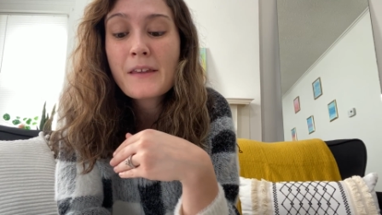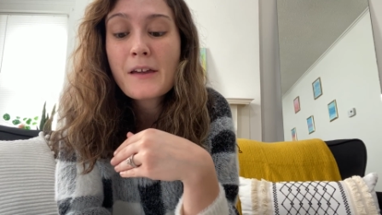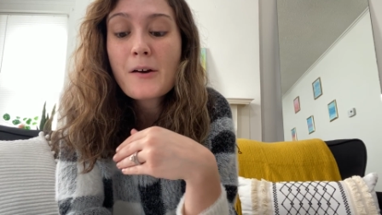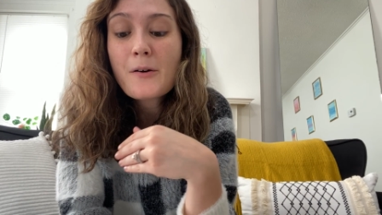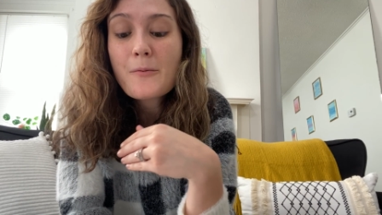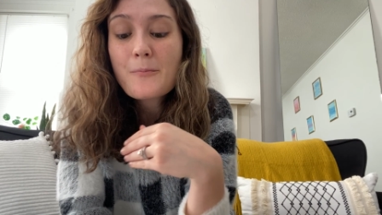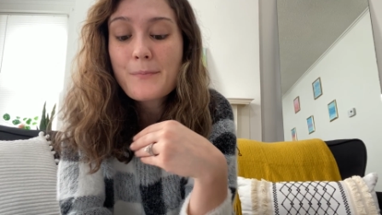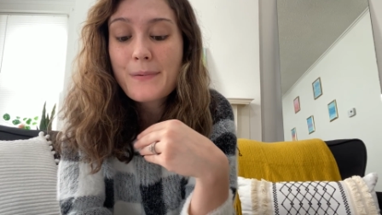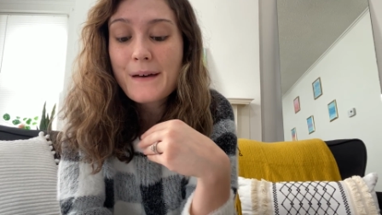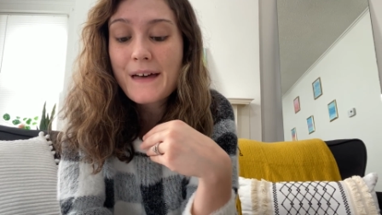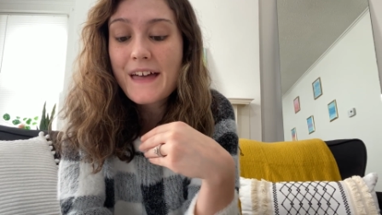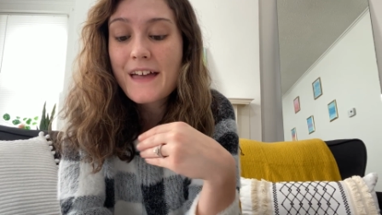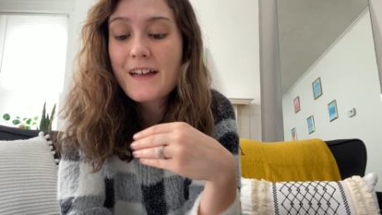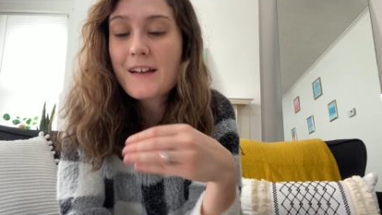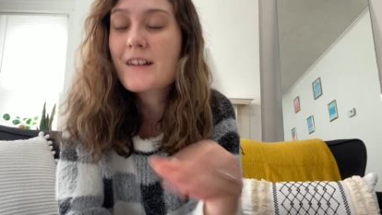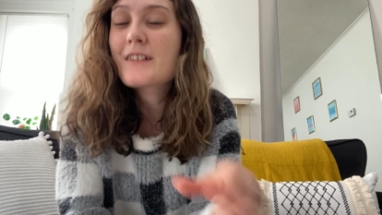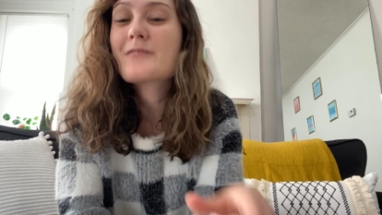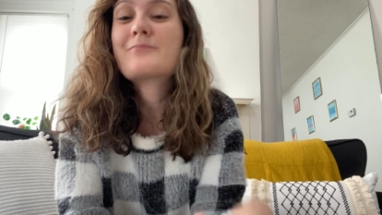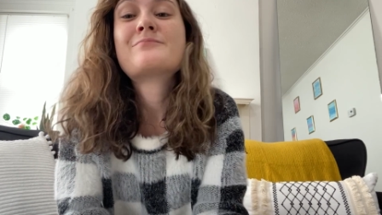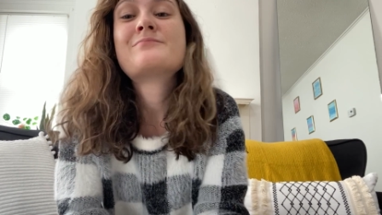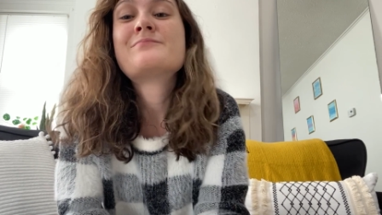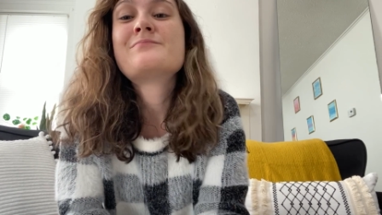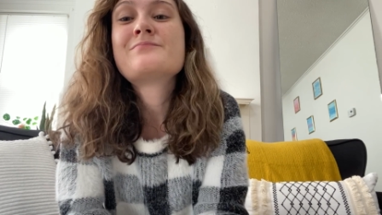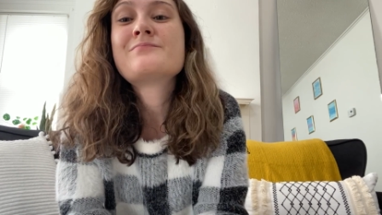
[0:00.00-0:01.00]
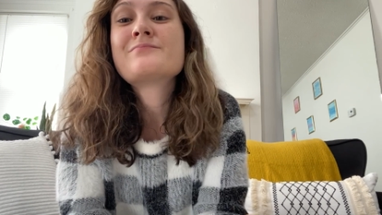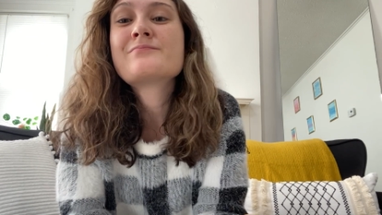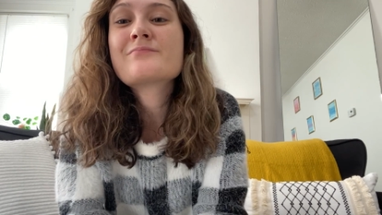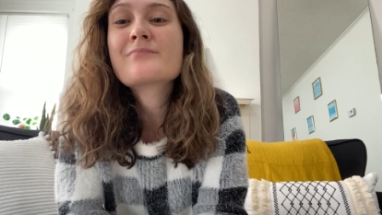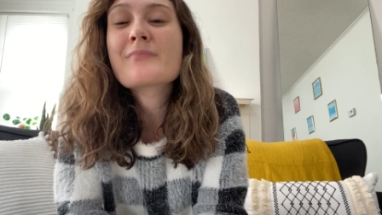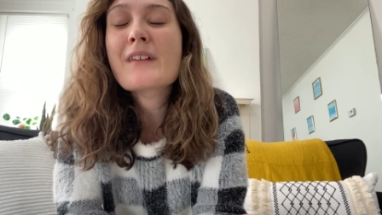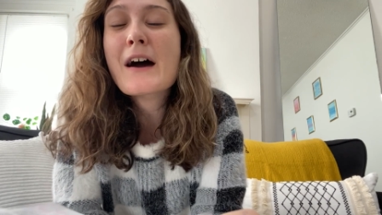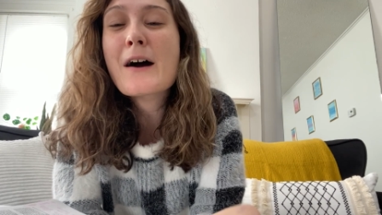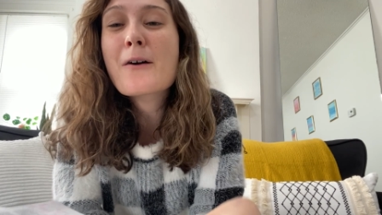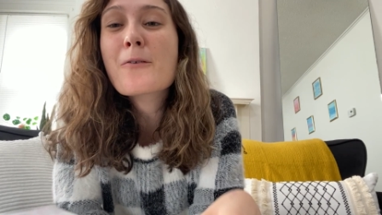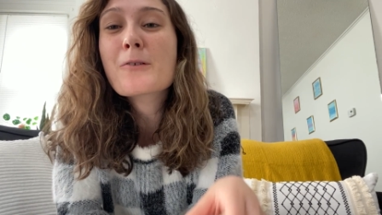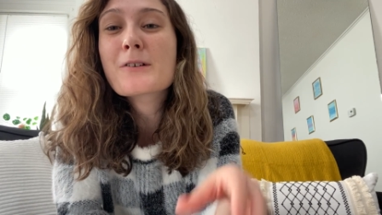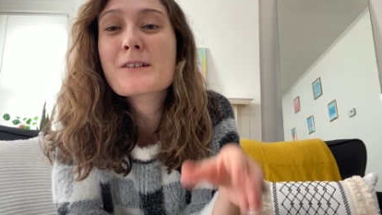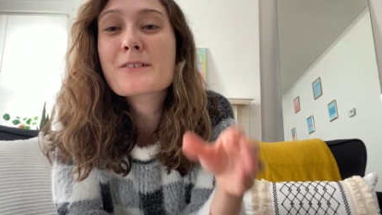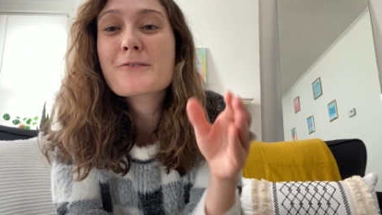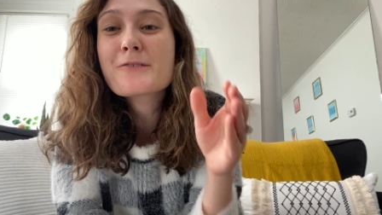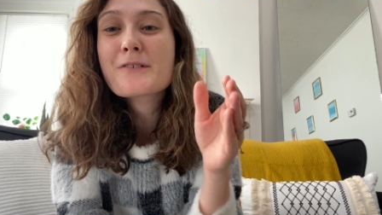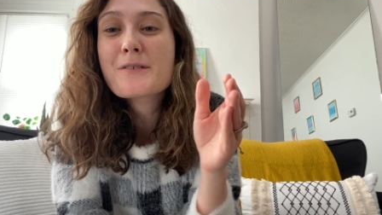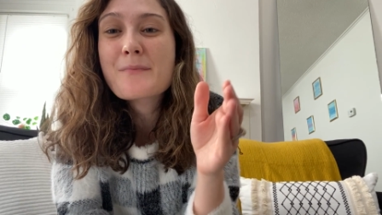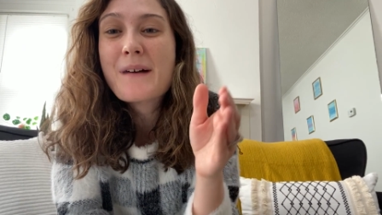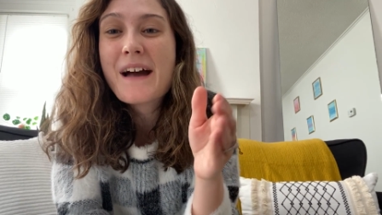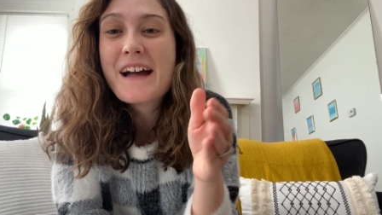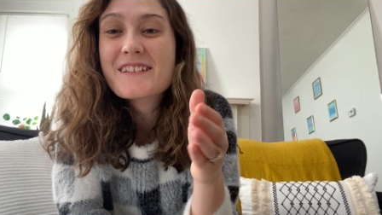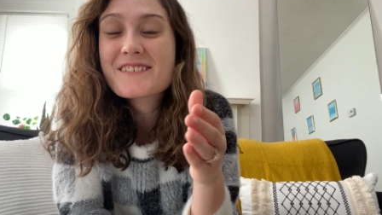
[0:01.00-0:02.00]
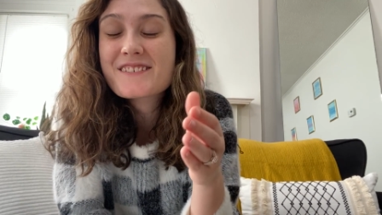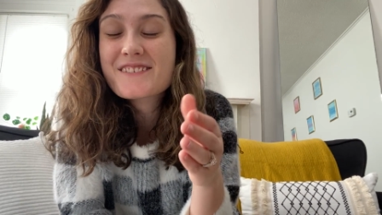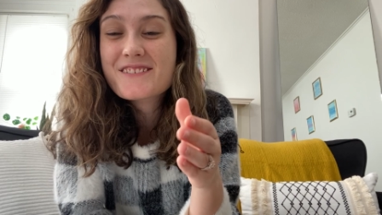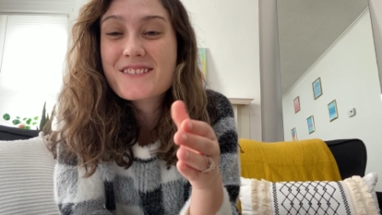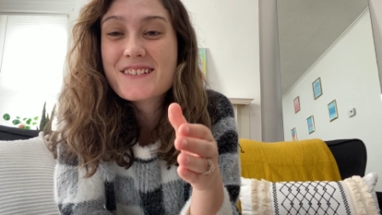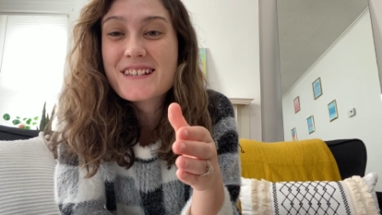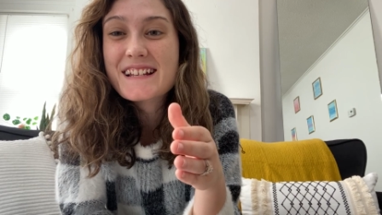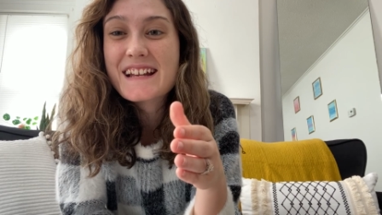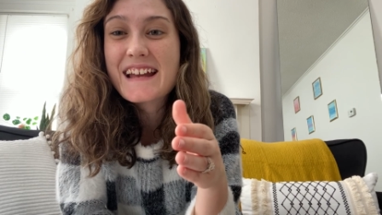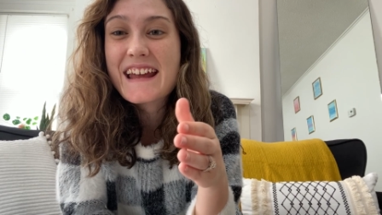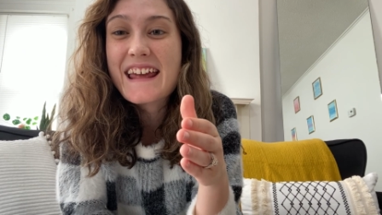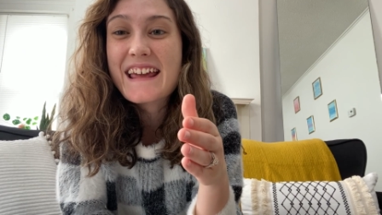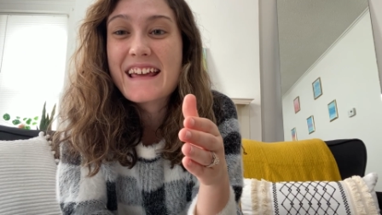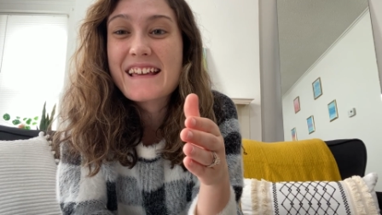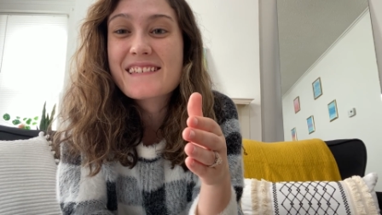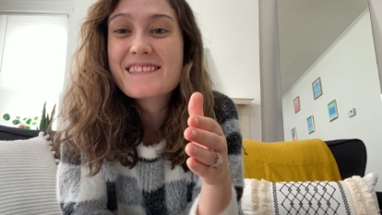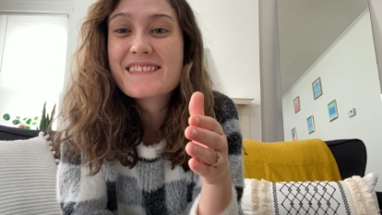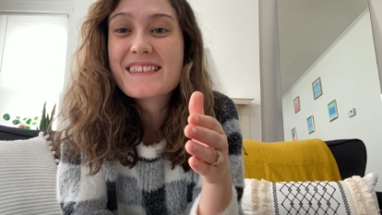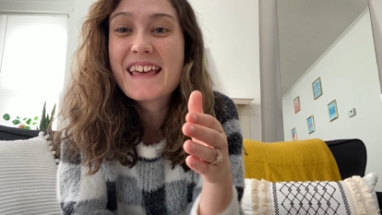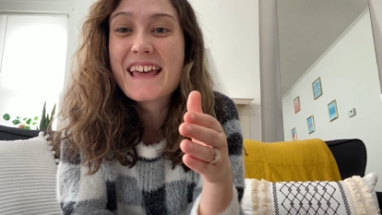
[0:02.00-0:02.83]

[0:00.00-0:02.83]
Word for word: But I want to remind you today